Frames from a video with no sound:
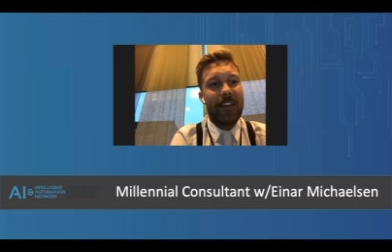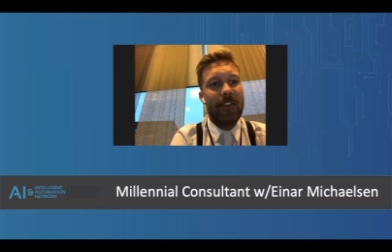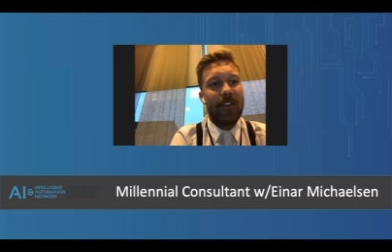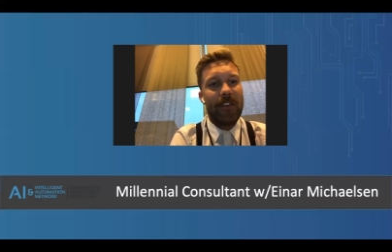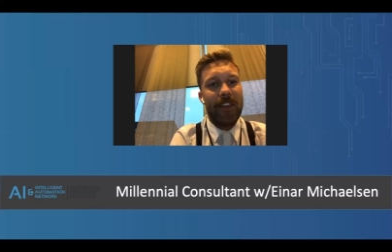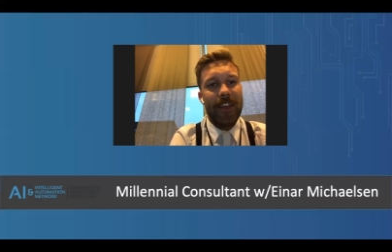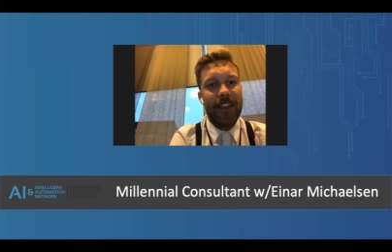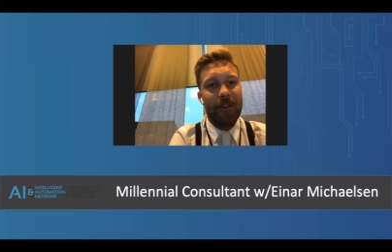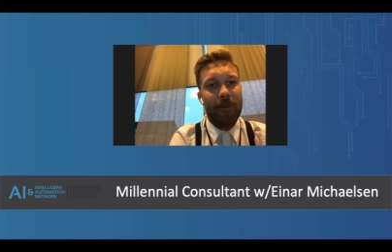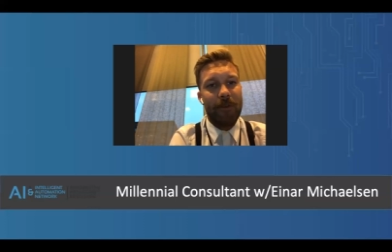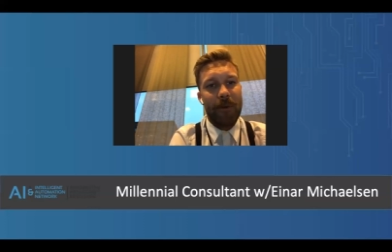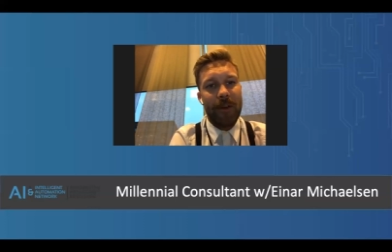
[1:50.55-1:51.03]

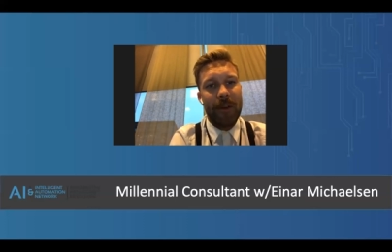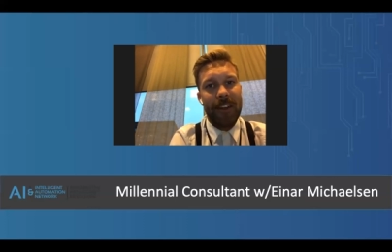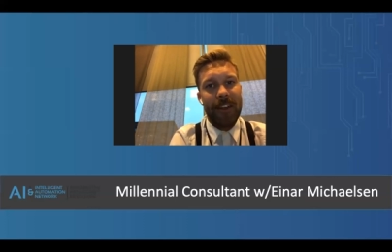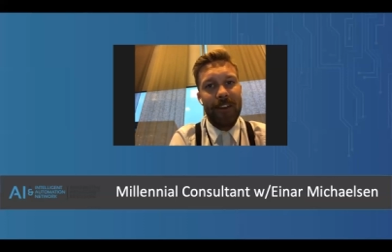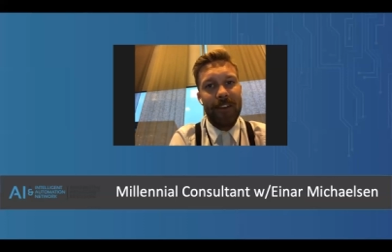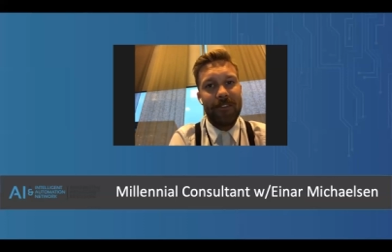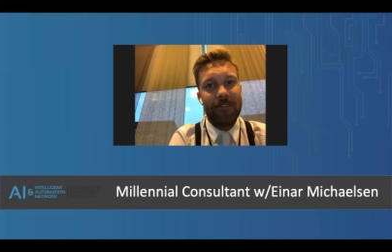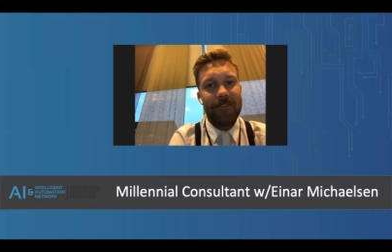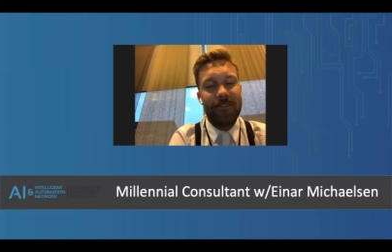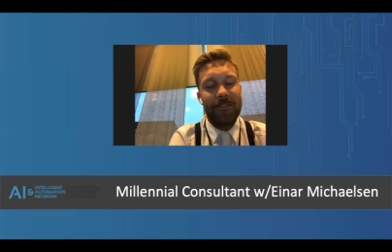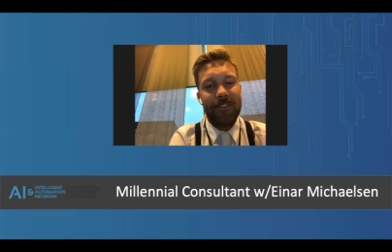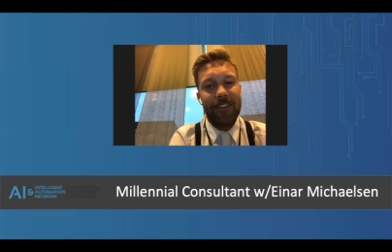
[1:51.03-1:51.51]
theory
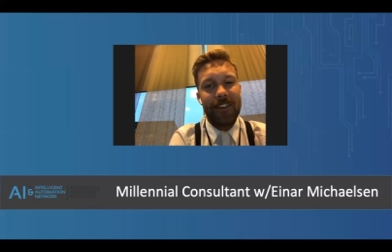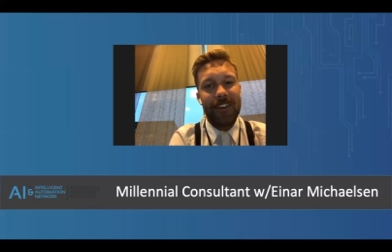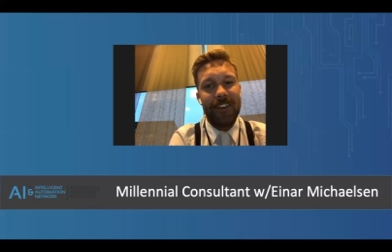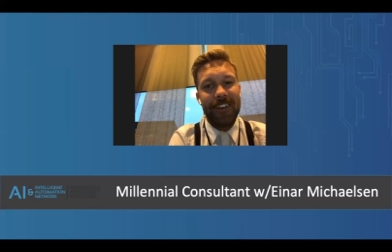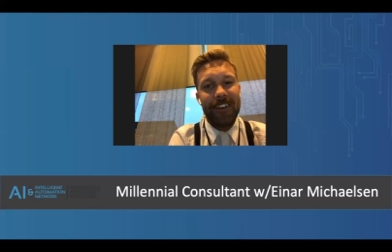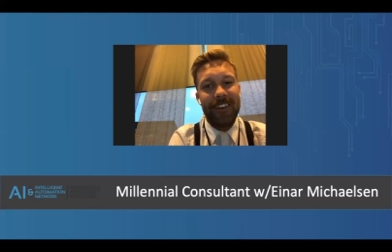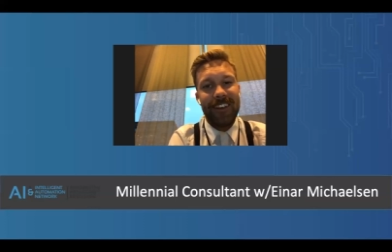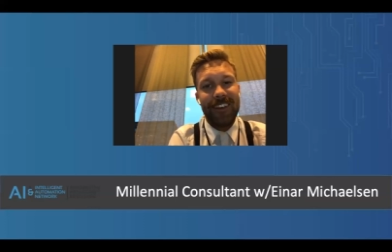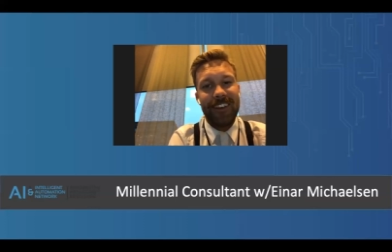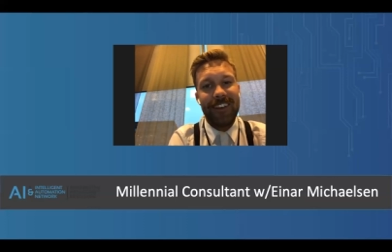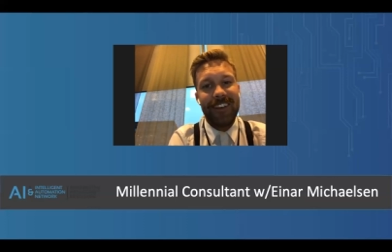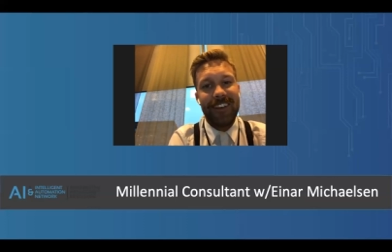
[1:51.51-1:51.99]
of
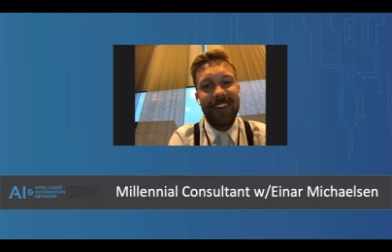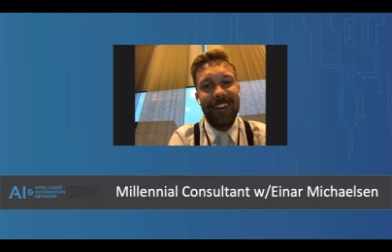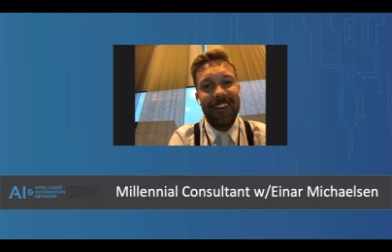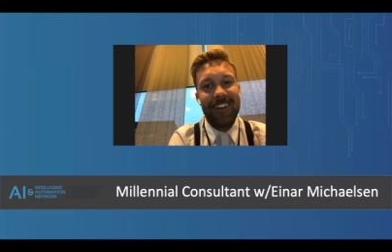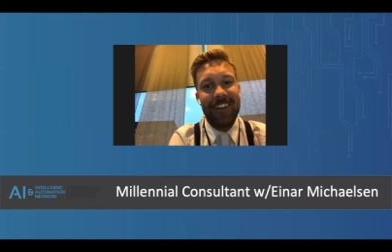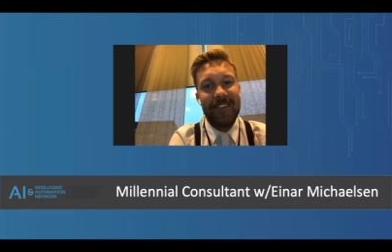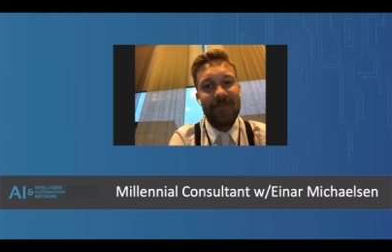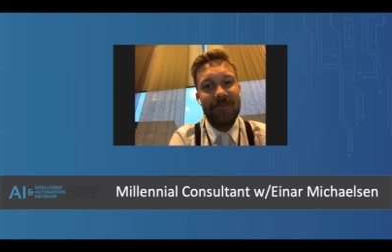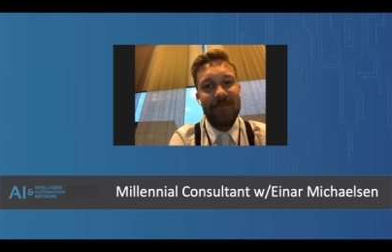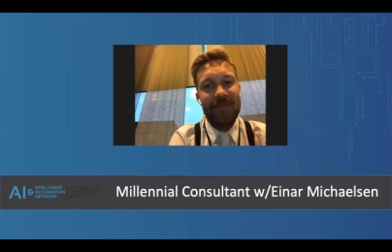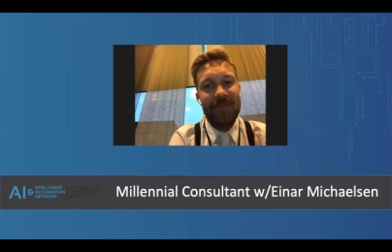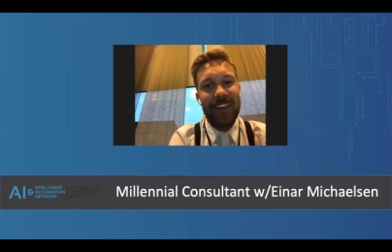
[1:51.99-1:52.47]

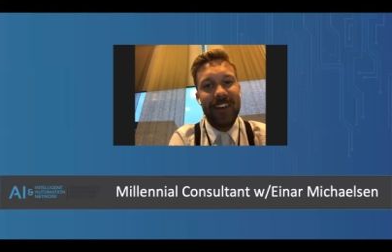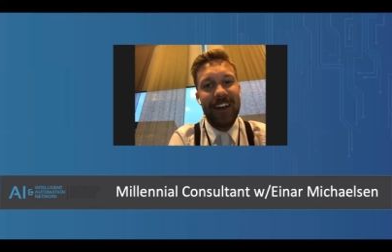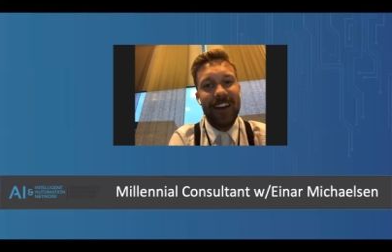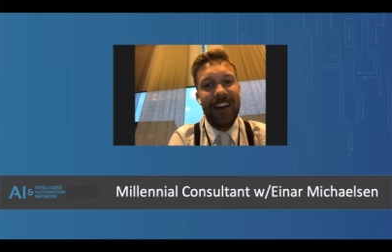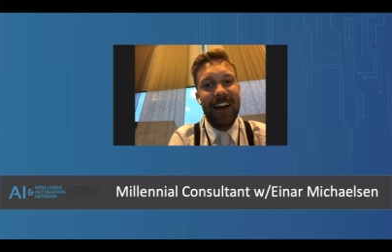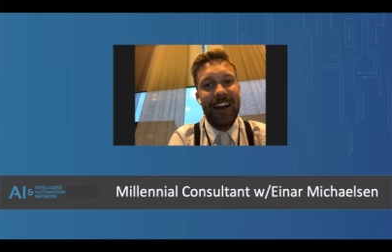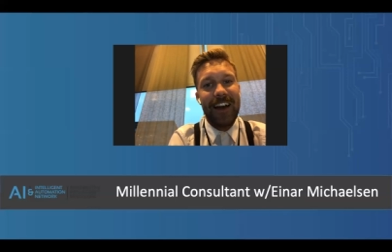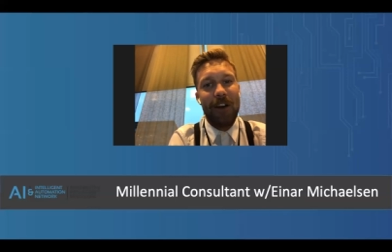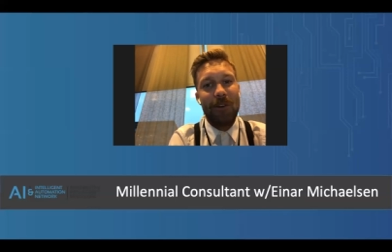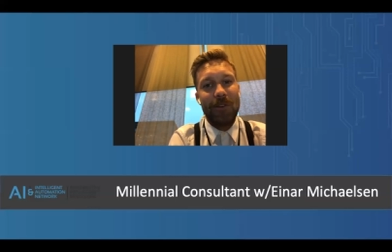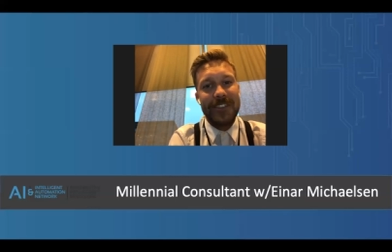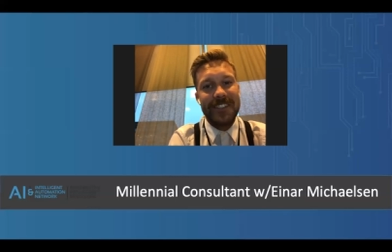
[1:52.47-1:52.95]

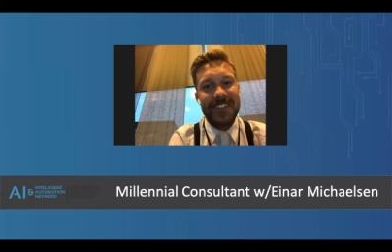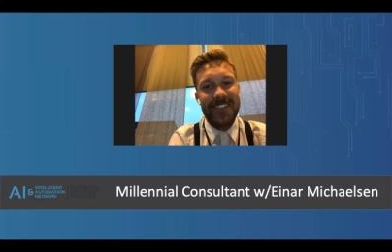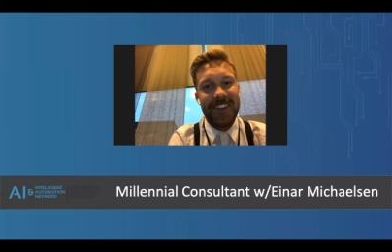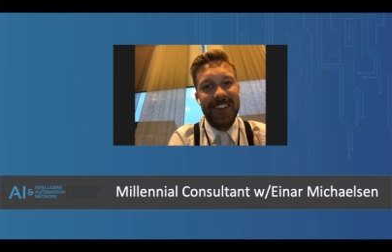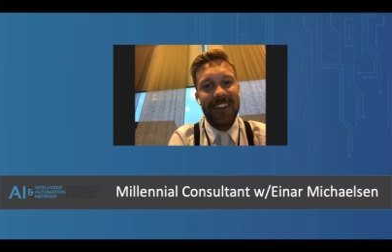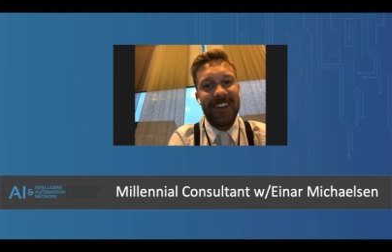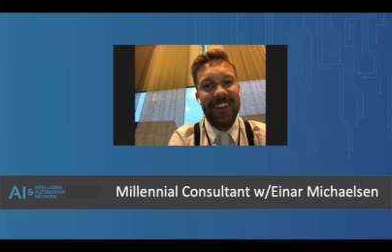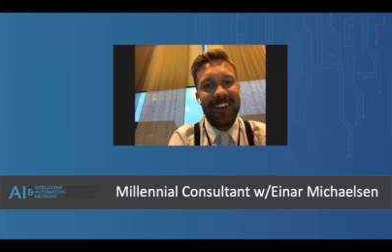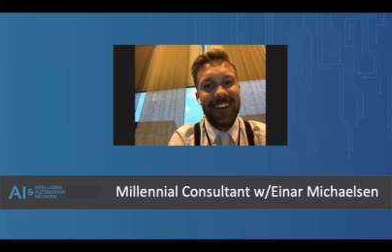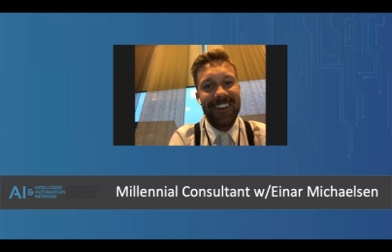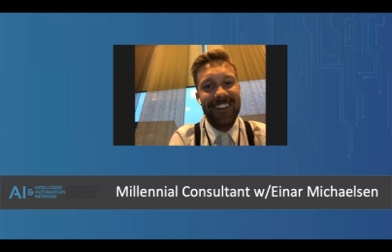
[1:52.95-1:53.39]
how it's done.